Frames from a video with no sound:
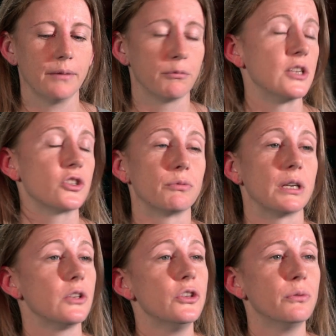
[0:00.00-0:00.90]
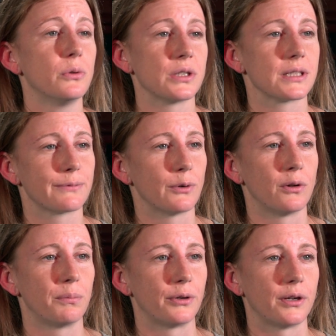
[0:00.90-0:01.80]
it reached a really new audience for
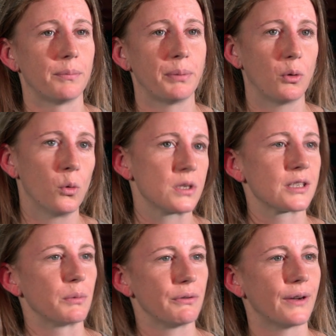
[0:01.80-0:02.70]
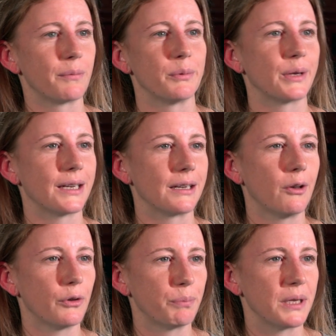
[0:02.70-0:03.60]
opera, but also we found we were getting a
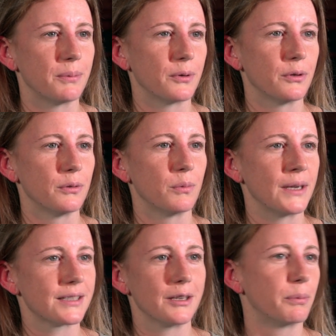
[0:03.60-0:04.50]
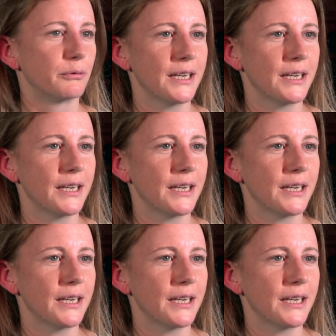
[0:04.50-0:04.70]
lot of people who went to the opera